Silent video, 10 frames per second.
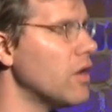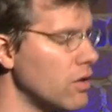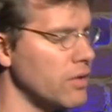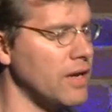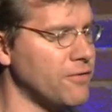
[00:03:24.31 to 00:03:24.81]

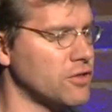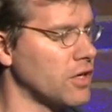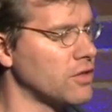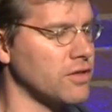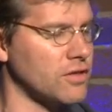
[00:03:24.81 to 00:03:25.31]
No
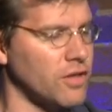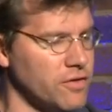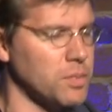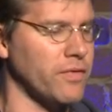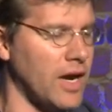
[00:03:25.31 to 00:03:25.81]
infrastructure as a
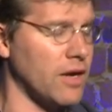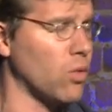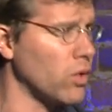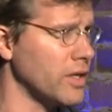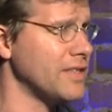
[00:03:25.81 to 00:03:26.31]
service provider
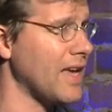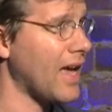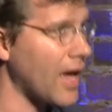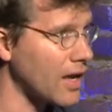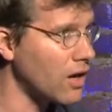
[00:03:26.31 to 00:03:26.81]
worries
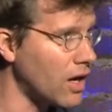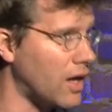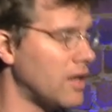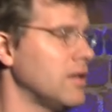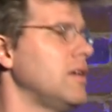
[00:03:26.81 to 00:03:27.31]
at
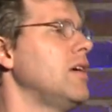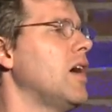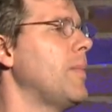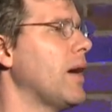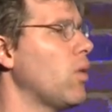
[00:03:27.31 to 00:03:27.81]
all
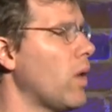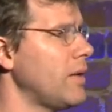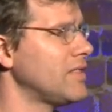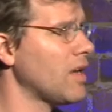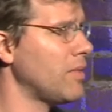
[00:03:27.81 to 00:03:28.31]
about
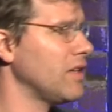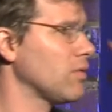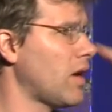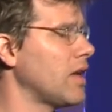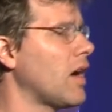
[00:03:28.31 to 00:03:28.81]
what somebody is
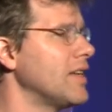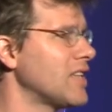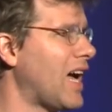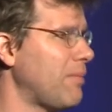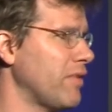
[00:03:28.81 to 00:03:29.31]
running on
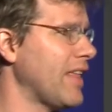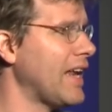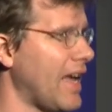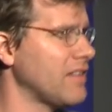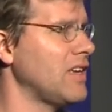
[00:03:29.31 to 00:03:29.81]
top of
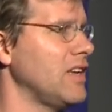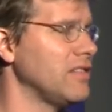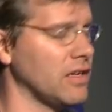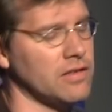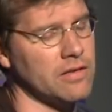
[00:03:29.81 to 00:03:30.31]
that
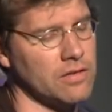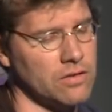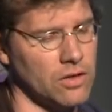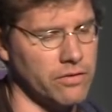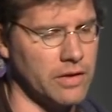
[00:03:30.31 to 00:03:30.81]
x86 as a
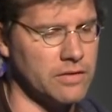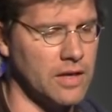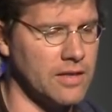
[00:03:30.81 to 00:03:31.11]
service.